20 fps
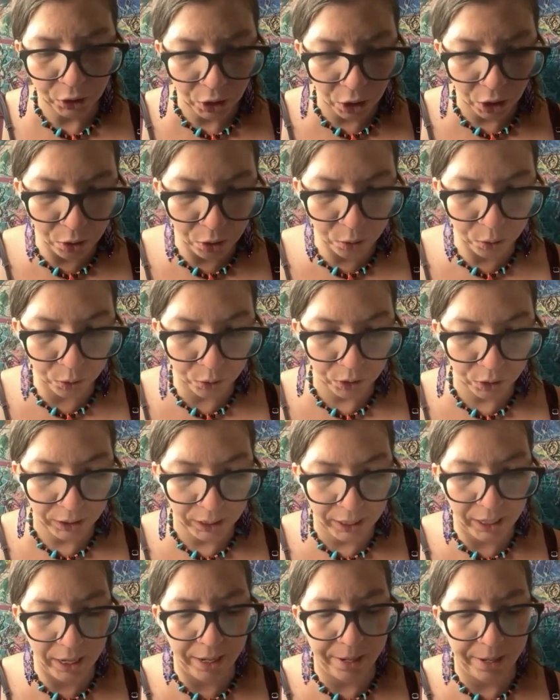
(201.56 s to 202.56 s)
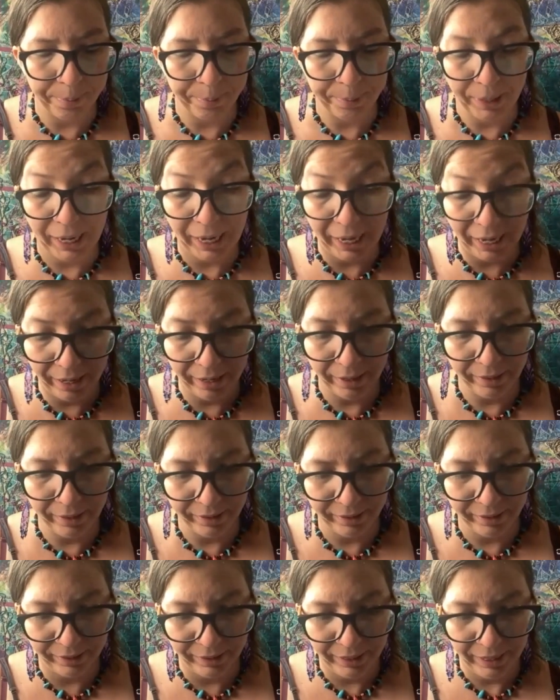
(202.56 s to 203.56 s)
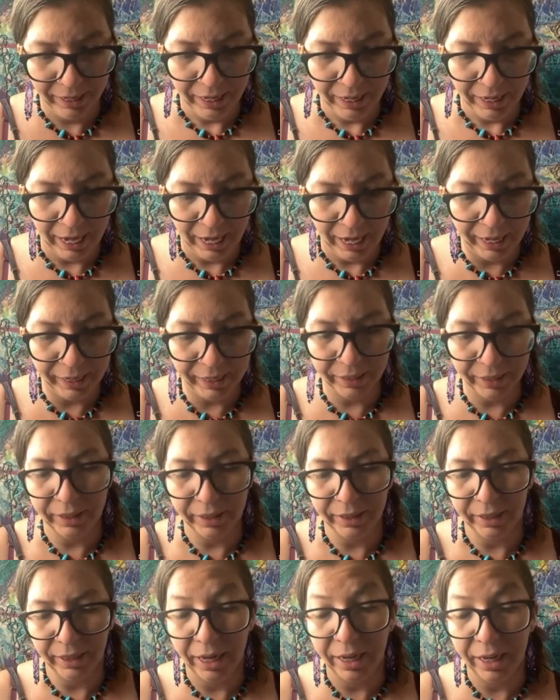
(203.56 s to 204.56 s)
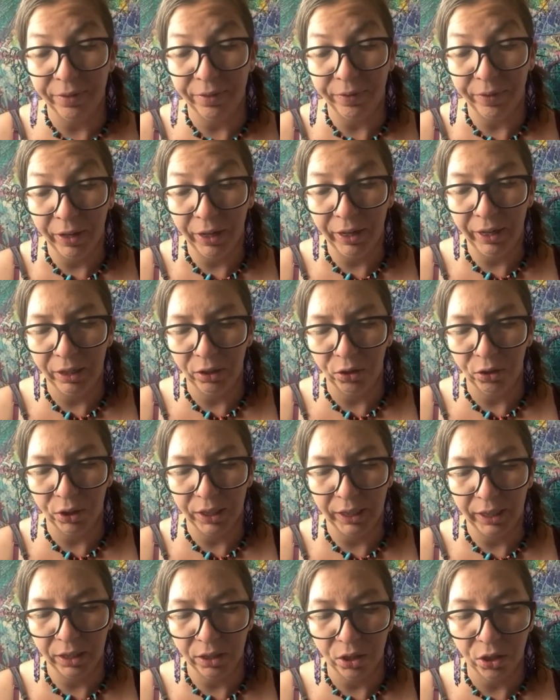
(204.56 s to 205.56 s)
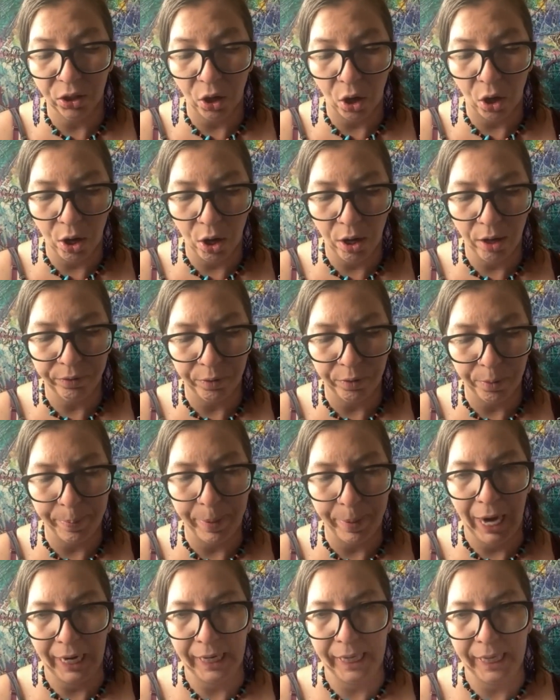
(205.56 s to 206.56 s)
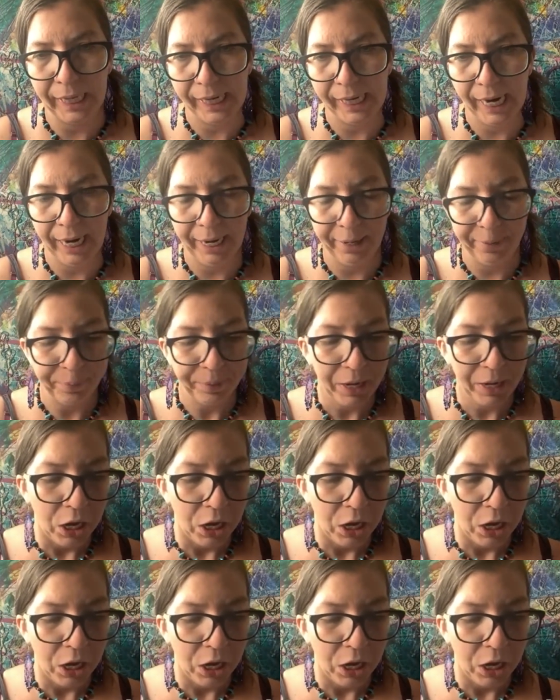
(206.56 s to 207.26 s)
goes and it's very interesting. This is all from back in the day.